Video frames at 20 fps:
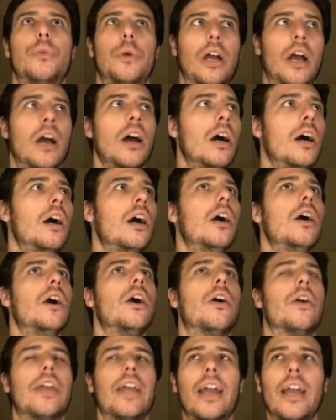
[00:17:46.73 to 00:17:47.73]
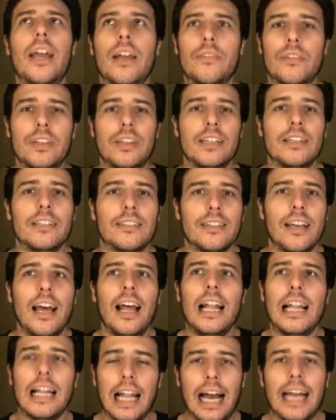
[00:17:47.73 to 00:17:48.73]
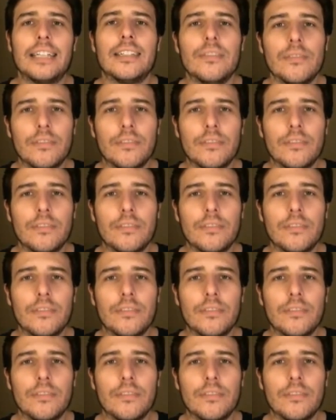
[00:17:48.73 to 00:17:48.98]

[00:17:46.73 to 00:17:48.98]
We go, oh, okay, everything's light